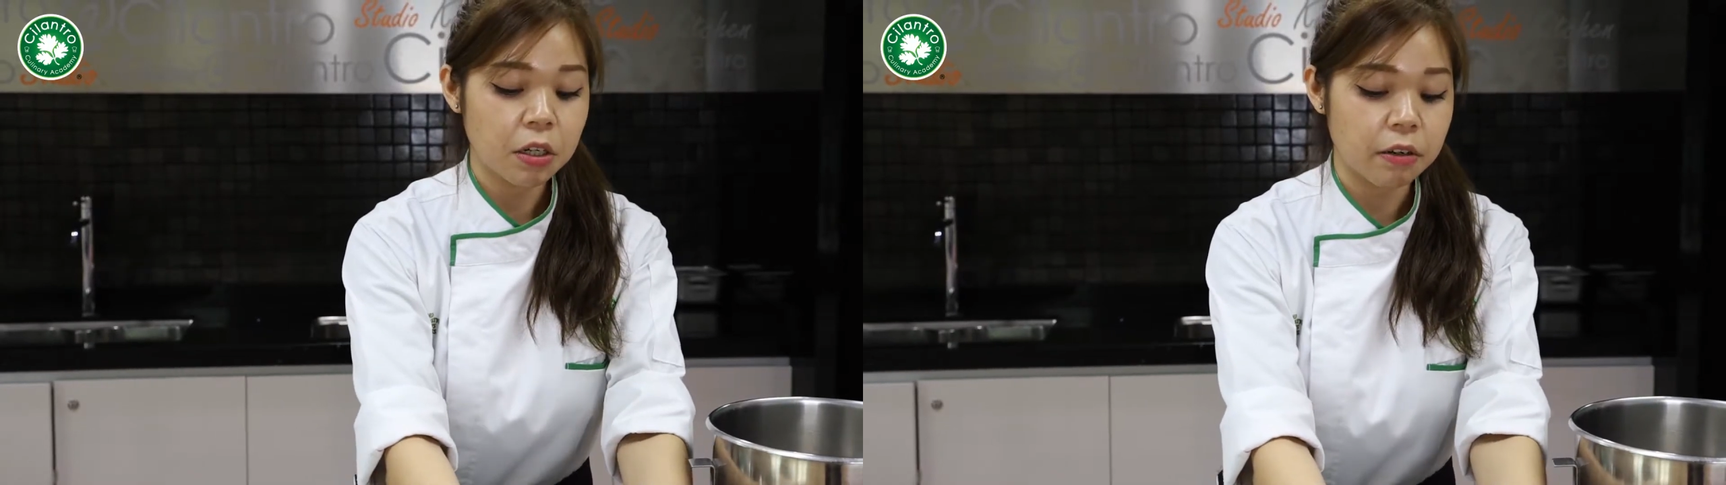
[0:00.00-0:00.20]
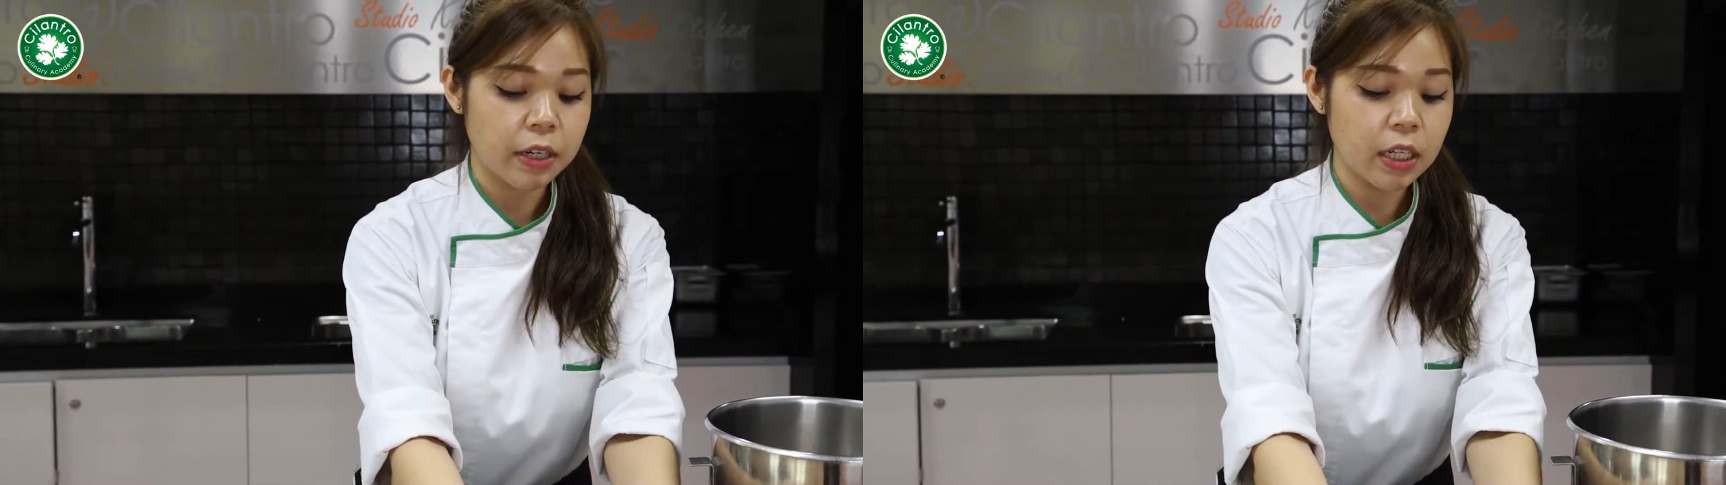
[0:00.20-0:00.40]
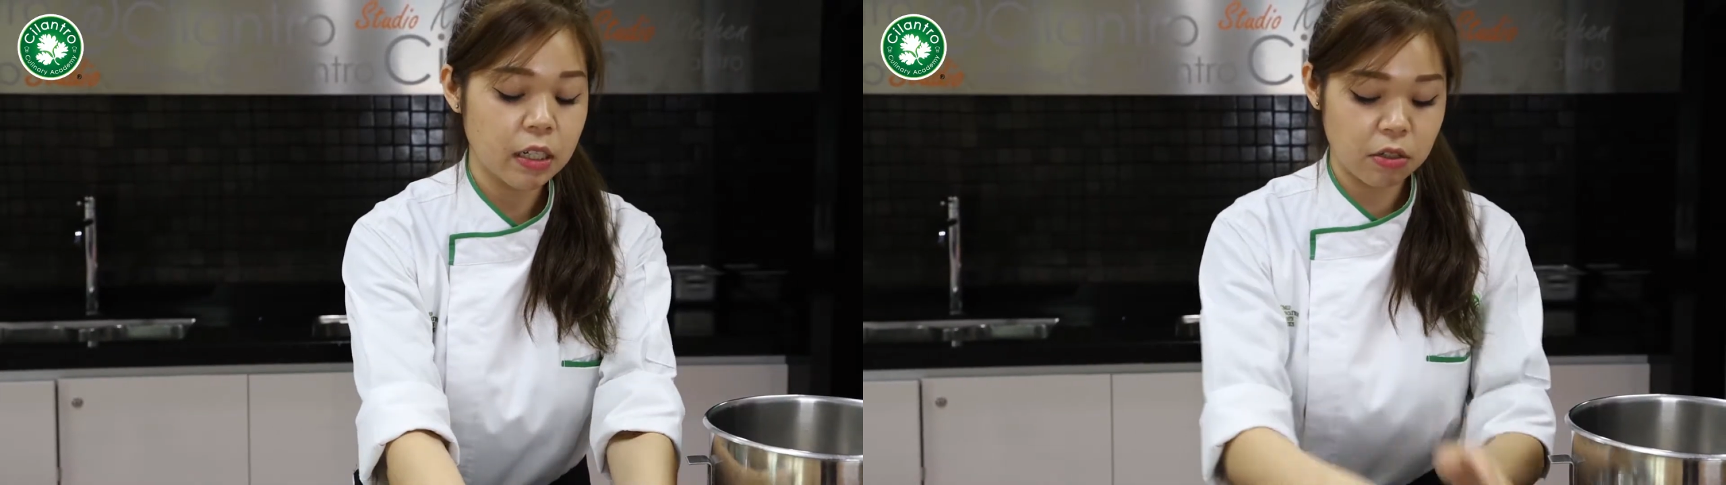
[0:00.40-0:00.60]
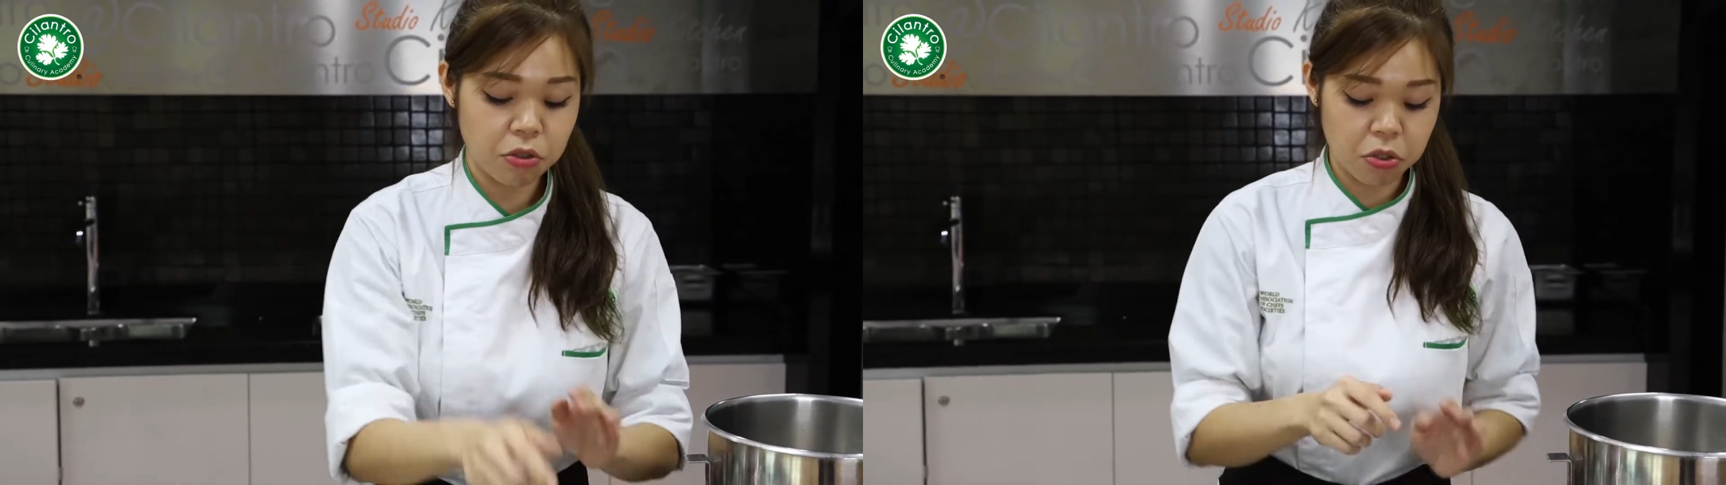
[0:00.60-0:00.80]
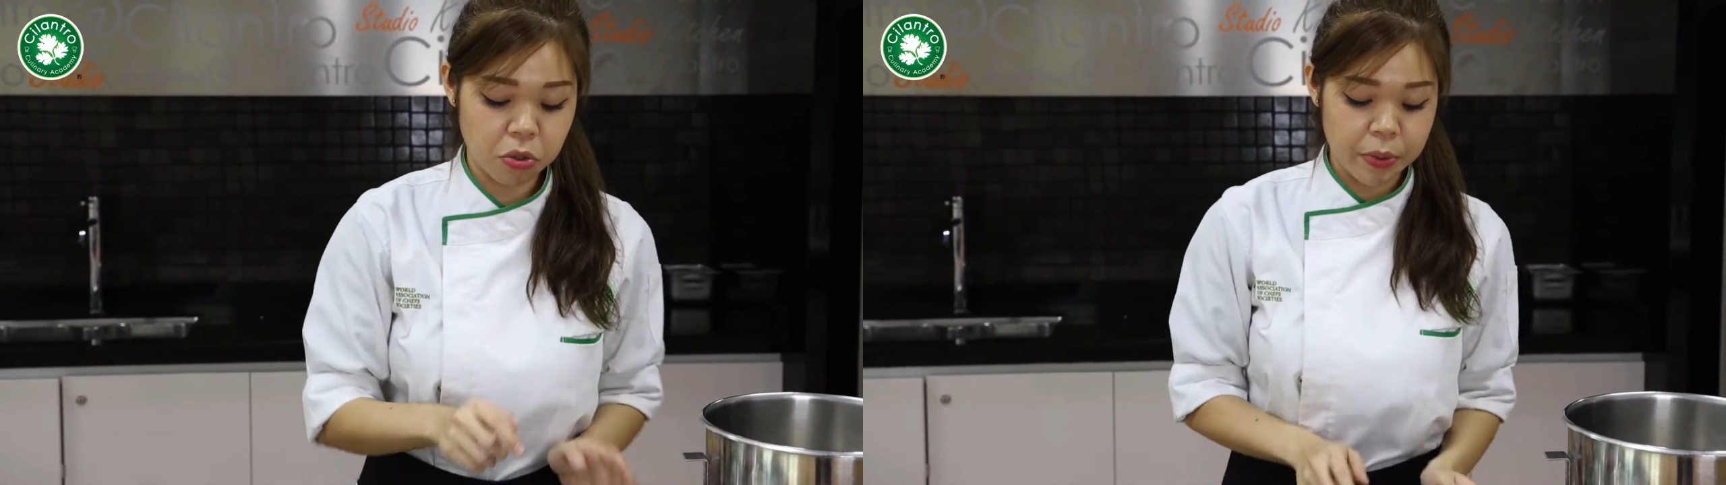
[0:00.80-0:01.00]
Alright,
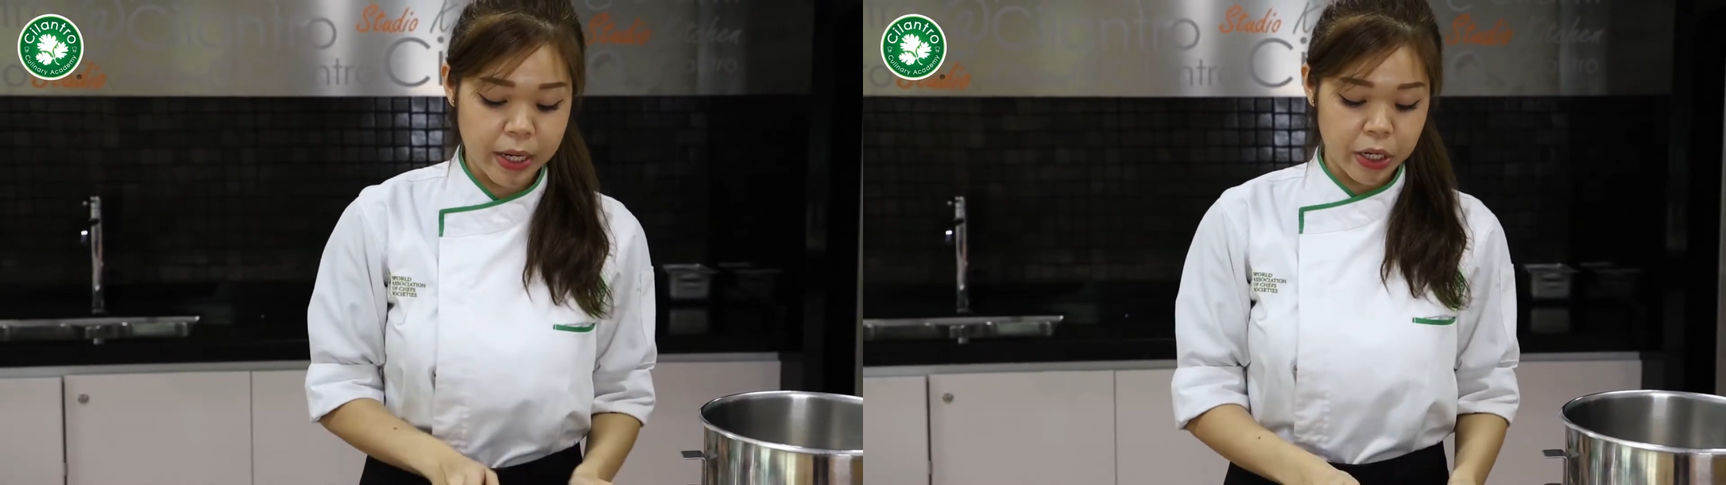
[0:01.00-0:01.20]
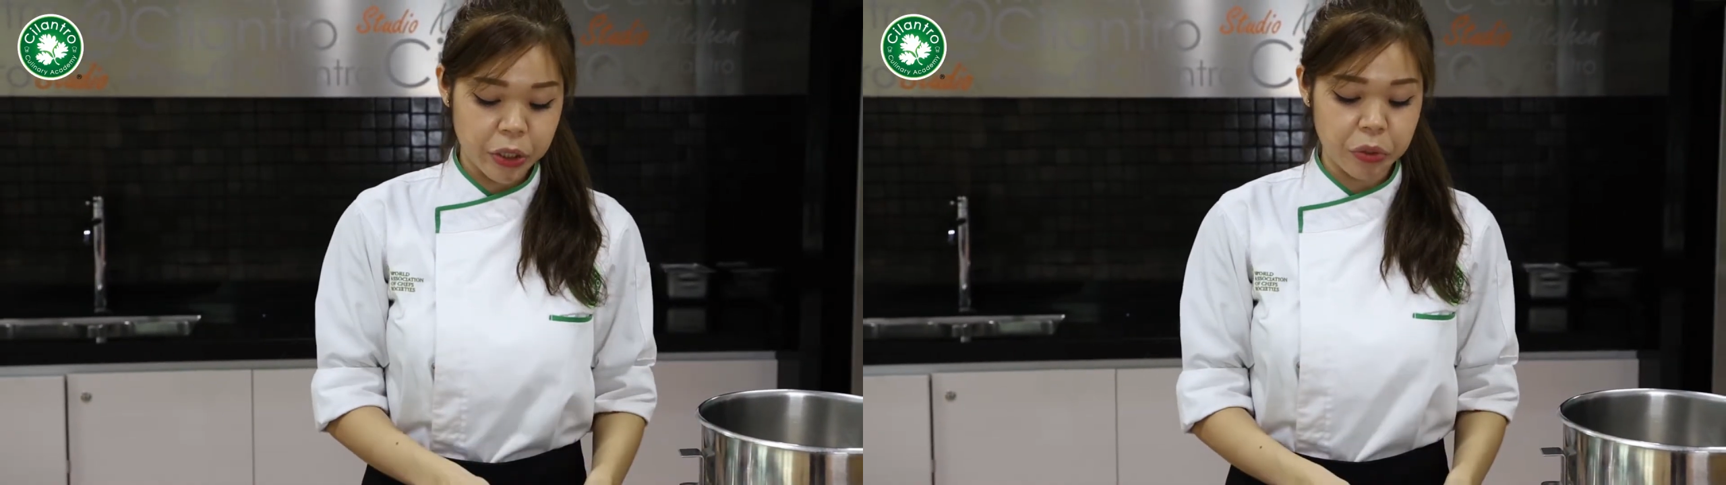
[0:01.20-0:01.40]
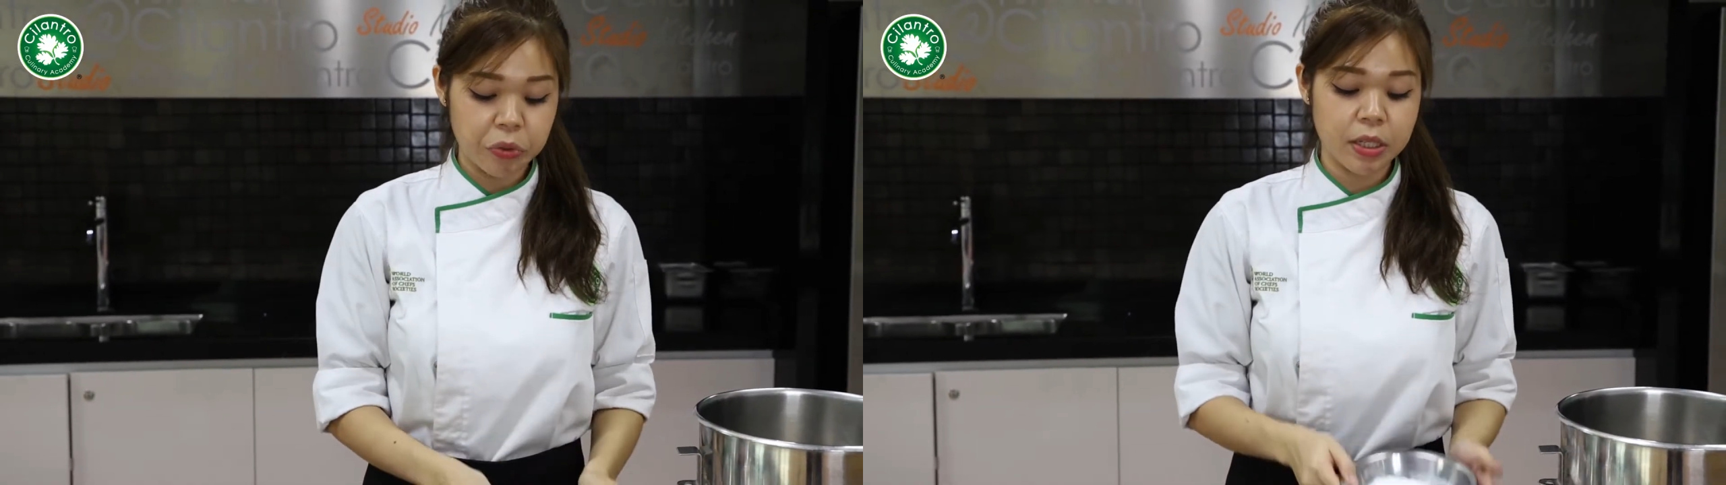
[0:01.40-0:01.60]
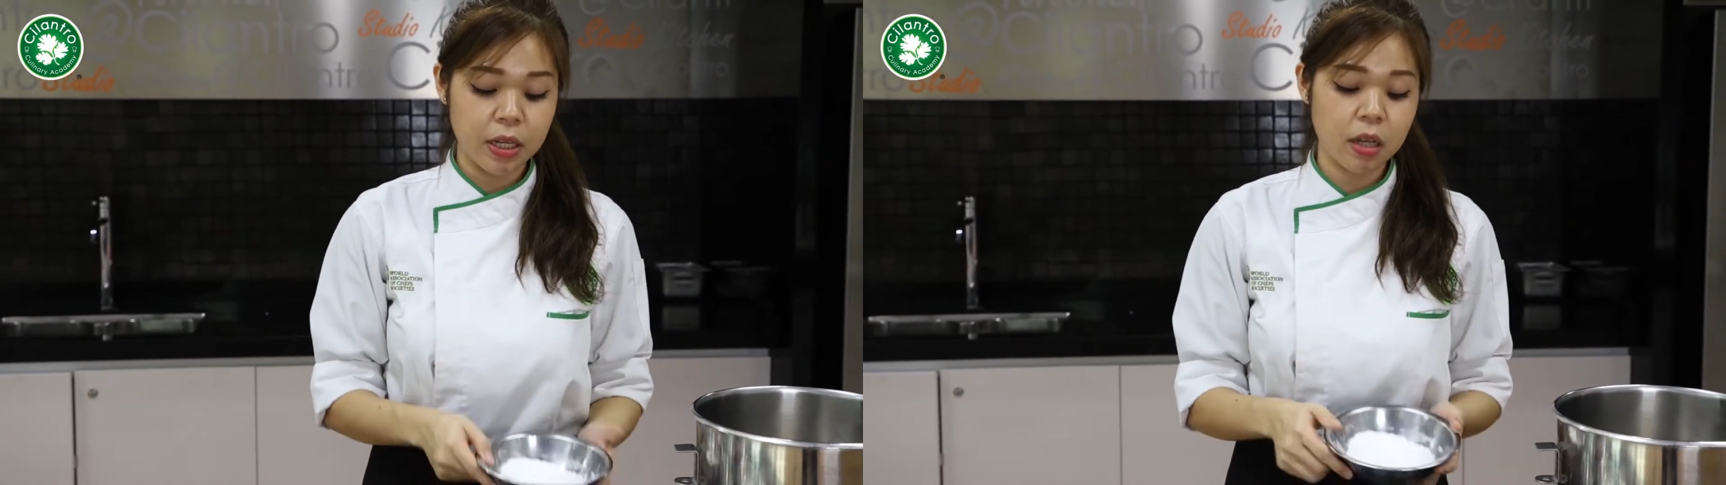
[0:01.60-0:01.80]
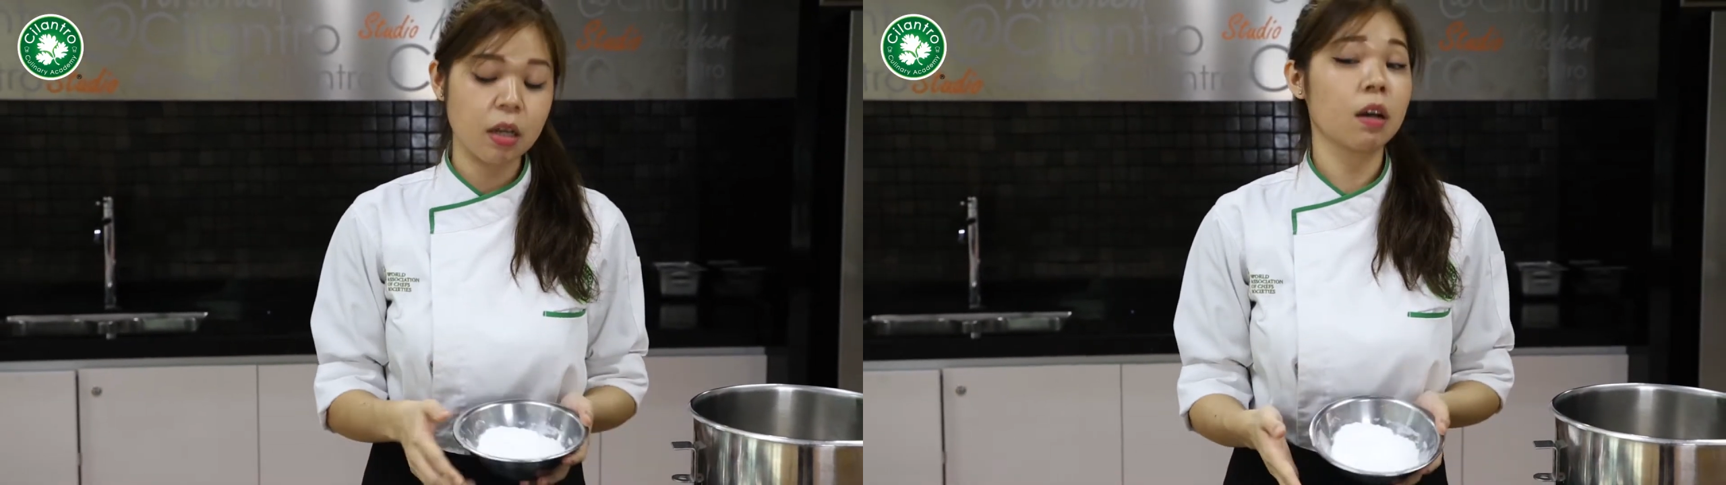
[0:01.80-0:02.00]
so we are
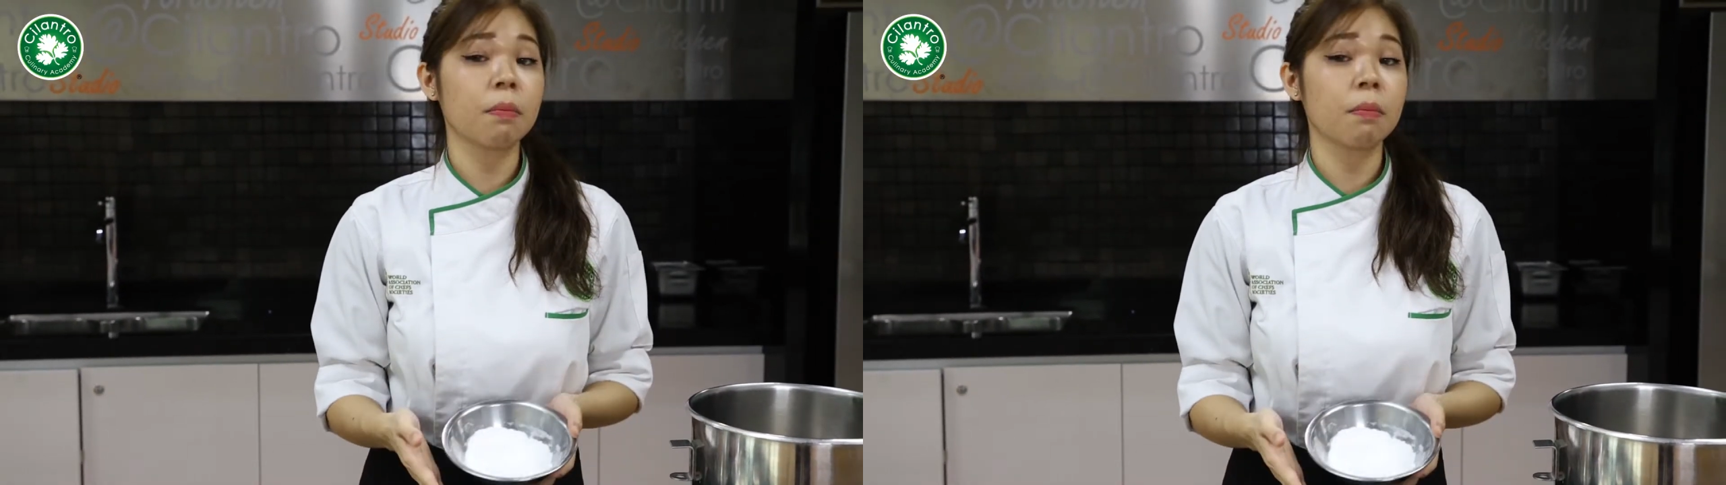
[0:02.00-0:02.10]
using